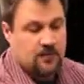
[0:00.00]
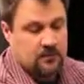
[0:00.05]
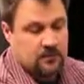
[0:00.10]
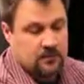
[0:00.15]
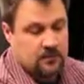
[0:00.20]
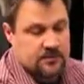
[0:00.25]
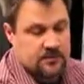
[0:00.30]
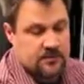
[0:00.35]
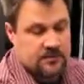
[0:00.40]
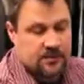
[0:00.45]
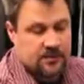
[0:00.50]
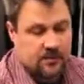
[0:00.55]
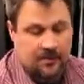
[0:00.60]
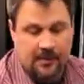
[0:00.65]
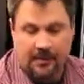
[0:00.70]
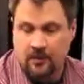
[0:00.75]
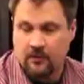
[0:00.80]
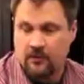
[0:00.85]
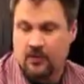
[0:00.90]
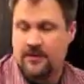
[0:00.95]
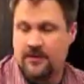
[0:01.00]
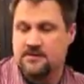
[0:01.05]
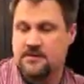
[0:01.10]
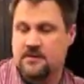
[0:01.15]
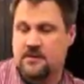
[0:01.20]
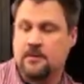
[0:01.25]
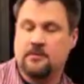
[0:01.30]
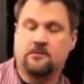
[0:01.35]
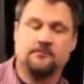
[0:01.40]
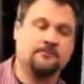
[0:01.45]
Notice we've got power lights
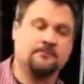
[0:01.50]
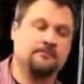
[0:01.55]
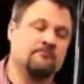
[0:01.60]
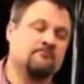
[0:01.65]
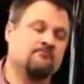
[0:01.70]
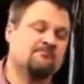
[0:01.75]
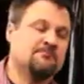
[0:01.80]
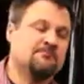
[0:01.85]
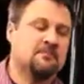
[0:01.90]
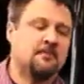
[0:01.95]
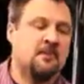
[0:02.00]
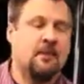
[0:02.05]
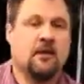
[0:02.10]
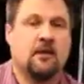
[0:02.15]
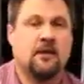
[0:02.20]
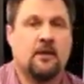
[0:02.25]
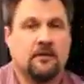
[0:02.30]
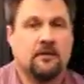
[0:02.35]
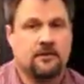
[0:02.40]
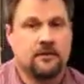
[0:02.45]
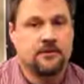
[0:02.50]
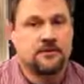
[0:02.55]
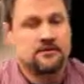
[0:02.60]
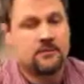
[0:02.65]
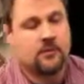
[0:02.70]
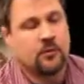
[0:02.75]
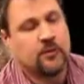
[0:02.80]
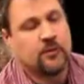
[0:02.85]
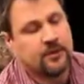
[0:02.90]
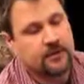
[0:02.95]
on. At this
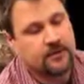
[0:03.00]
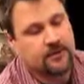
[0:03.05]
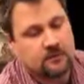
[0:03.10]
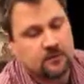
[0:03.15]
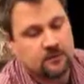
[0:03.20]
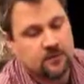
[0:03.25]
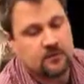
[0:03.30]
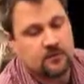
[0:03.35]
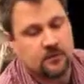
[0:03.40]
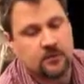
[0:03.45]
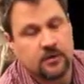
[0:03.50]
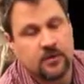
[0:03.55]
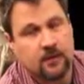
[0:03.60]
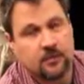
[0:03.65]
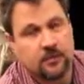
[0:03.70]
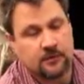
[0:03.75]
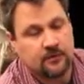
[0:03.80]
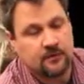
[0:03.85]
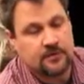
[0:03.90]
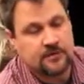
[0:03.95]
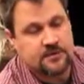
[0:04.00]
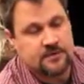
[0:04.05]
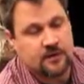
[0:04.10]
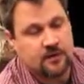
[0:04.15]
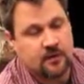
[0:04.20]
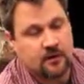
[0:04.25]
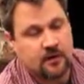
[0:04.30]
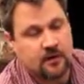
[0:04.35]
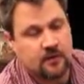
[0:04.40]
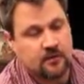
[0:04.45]
point, when I pull the
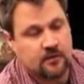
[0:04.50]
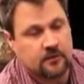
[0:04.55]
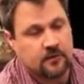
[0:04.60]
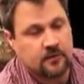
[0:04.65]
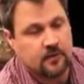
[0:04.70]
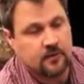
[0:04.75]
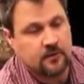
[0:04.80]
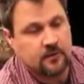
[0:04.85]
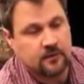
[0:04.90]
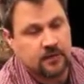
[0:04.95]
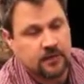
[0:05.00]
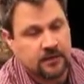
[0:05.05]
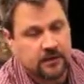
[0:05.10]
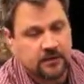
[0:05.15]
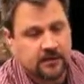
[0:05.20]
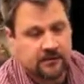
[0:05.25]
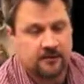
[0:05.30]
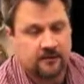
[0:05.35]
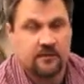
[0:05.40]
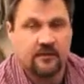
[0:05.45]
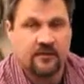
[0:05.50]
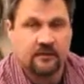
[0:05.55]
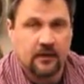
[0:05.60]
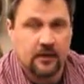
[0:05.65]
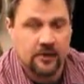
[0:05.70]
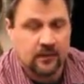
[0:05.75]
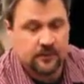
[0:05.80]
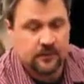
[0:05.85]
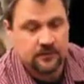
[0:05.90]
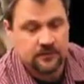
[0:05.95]
trigger, I'm going to get 3
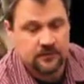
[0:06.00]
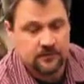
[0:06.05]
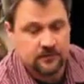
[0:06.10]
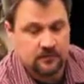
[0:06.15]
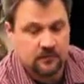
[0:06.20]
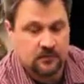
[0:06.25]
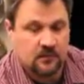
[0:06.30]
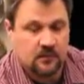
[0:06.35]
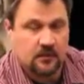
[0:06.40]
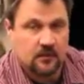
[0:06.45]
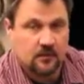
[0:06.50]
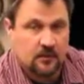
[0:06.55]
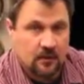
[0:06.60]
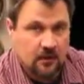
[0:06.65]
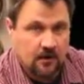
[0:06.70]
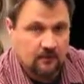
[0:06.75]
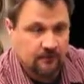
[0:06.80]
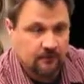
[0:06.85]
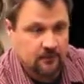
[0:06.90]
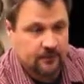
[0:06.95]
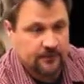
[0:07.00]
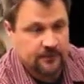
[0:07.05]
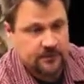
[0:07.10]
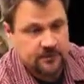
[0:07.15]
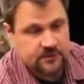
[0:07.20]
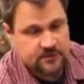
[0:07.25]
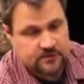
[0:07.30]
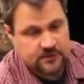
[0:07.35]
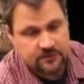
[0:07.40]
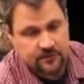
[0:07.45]
things.
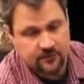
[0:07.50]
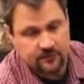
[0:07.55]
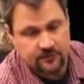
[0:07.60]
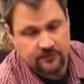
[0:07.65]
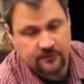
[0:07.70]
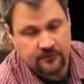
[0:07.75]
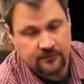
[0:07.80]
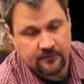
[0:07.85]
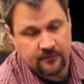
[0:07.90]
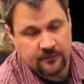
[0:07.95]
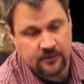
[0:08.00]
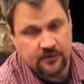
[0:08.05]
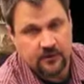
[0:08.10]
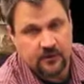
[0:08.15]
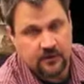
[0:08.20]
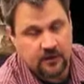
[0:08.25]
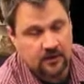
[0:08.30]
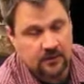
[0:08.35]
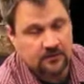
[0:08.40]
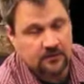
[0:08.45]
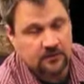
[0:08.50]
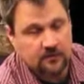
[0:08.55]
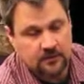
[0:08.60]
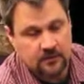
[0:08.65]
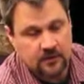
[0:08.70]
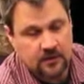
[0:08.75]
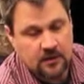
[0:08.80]
Voltage through the conductor,